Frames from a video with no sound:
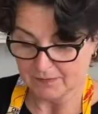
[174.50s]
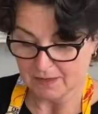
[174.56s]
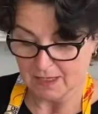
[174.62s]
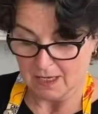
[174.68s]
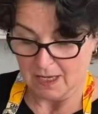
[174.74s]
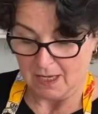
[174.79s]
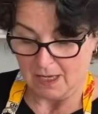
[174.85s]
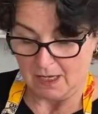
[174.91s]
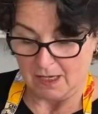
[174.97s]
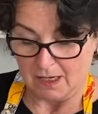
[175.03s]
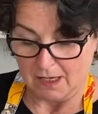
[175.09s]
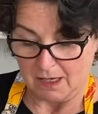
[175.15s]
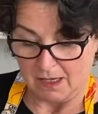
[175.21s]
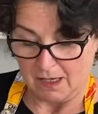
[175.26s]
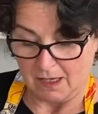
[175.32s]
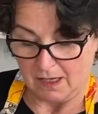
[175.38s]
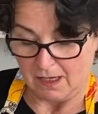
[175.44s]

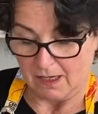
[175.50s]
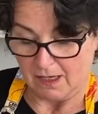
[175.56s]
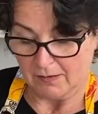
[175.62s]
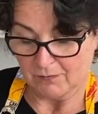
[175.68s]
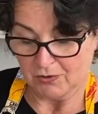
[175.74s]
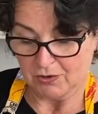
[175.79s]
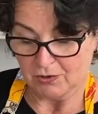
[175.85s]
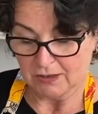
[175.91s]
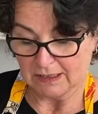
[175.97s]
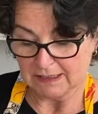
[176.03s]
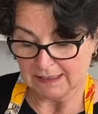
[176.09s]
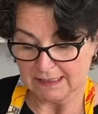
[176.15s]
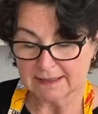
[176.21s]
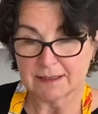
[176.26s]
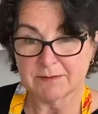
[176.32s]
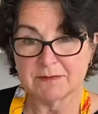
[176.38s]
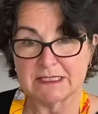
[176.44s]
And we're gonna
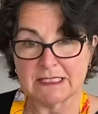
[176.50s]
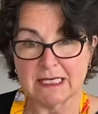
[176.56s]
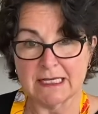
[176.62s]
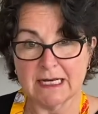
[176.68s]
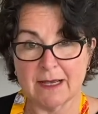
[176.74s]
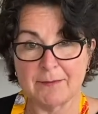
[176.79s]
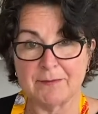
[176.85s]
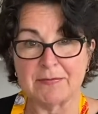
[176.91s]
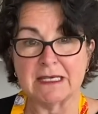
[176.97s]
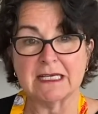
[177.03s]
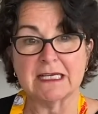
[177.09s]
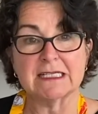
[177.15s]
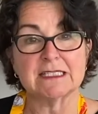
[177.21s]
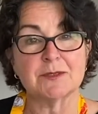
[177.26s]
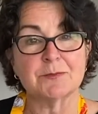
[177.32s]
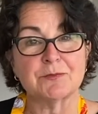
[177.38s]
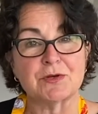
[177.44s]
let them set up
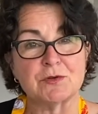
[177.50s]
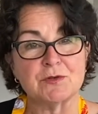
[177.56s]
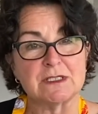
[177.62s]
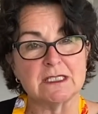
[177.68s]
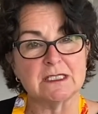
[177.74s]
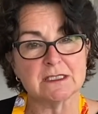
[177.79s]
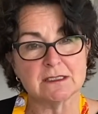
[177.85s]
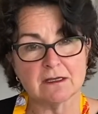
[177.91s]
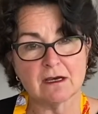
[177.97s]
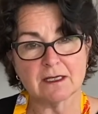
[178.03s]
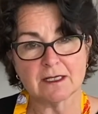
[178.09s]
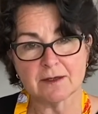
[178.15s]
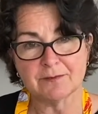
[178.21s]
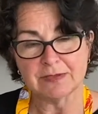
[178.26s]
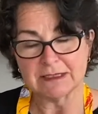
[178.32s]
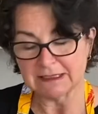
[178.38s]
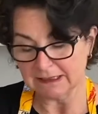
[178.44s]
because the protein's not
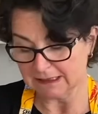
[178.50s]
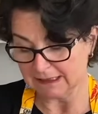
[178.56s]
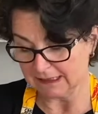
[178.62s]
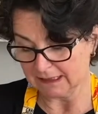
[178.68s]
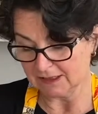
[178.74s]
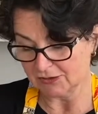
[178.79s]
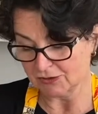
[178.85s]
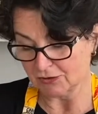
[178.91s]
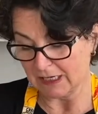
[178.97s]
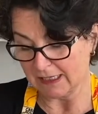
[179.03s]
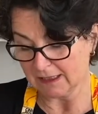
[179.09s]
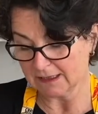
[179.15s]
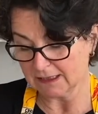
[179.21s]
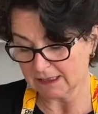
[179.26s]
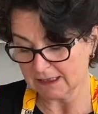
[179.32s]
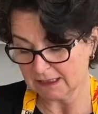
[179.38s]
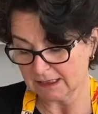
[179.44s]
completely
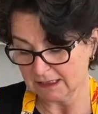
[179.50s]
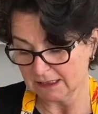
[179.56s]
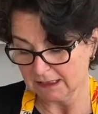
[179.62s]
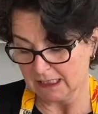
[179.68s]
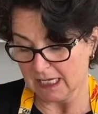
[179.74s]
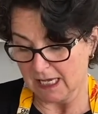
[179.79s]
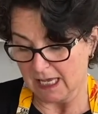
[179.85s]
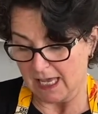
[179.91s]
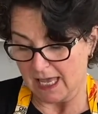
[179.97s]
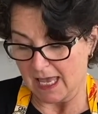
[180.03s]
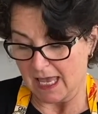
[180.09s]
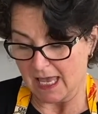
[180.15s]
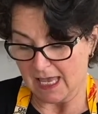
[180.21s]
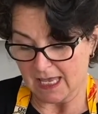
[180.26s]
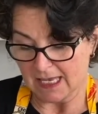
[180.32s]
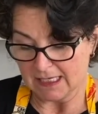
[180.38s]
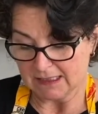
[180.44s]
extracted.
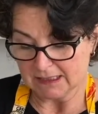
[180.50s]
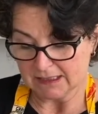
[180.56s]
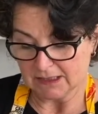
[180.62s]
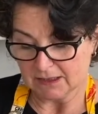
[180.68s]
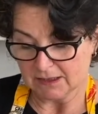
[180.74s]
And